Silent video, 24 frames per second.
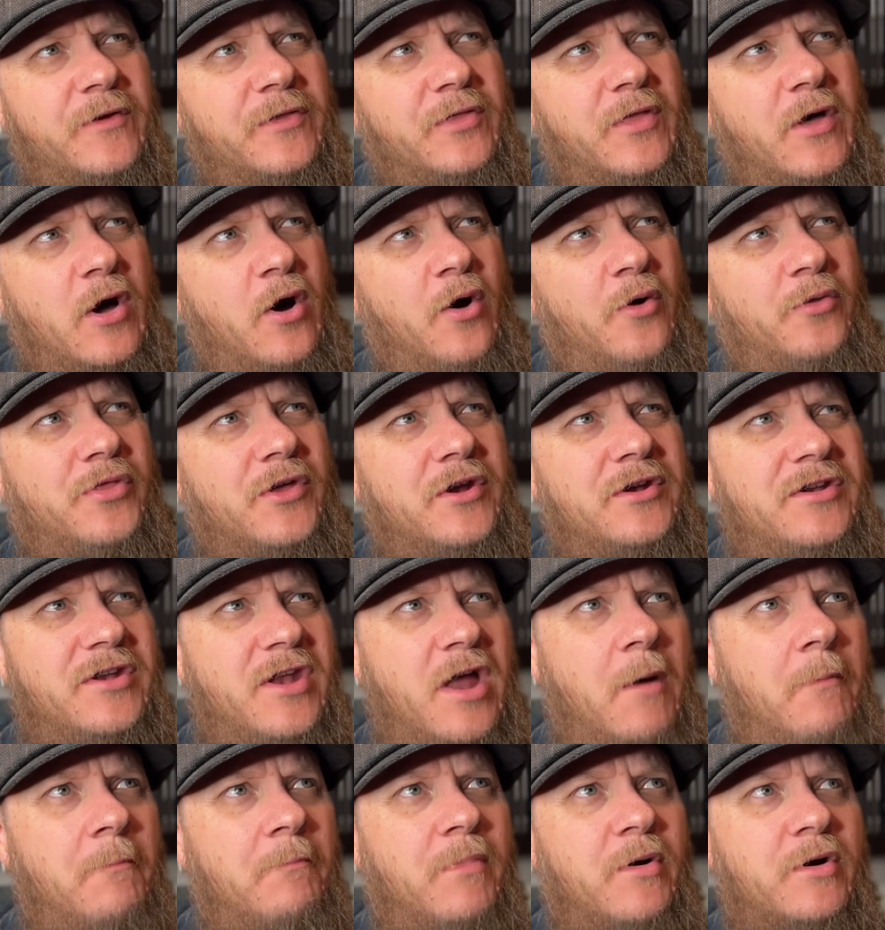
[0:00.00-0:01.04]
though the
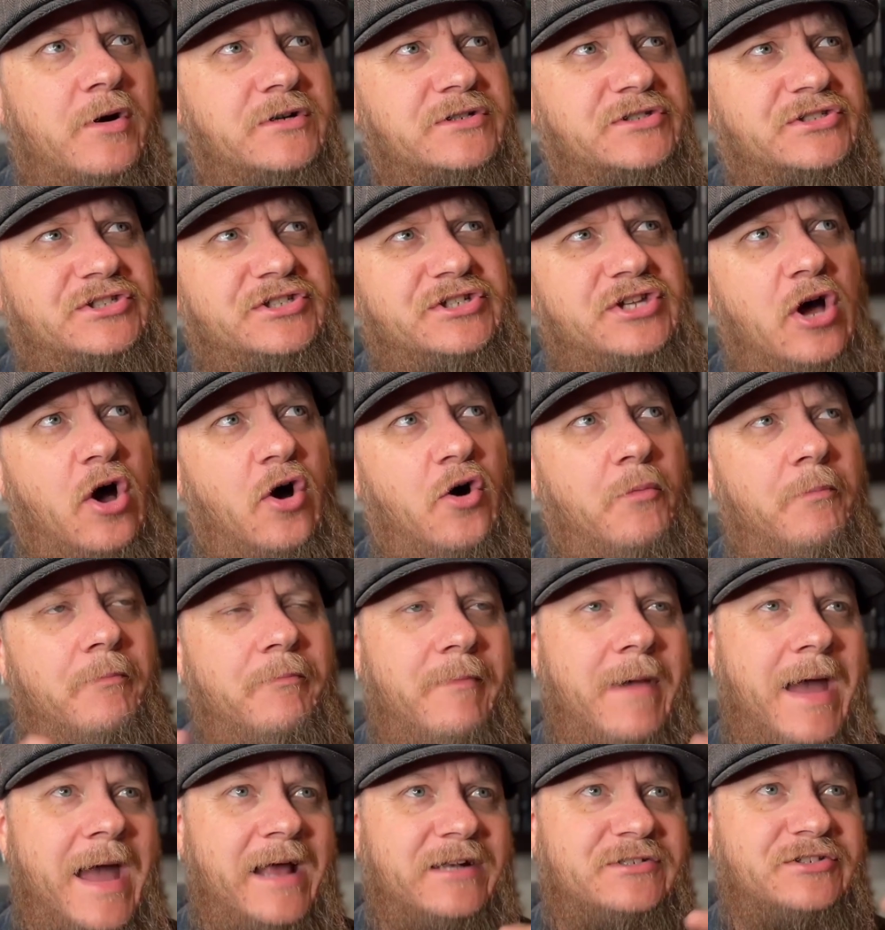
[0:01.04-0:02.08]
numbers don't
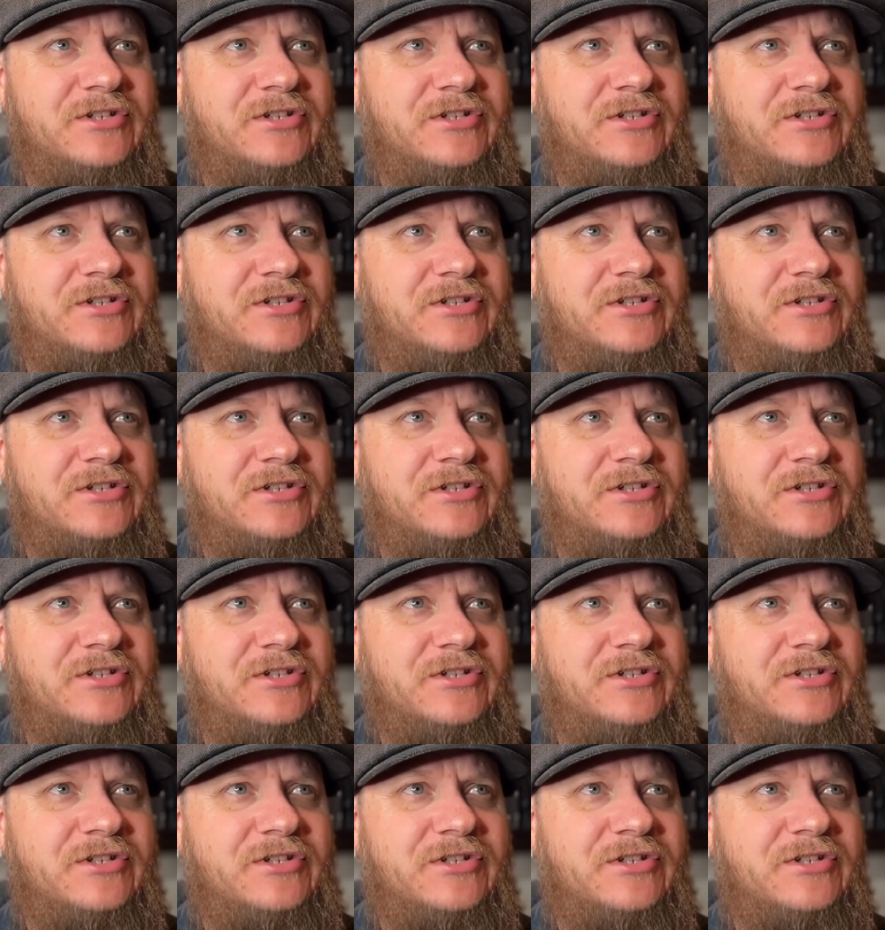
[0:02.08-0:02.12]
match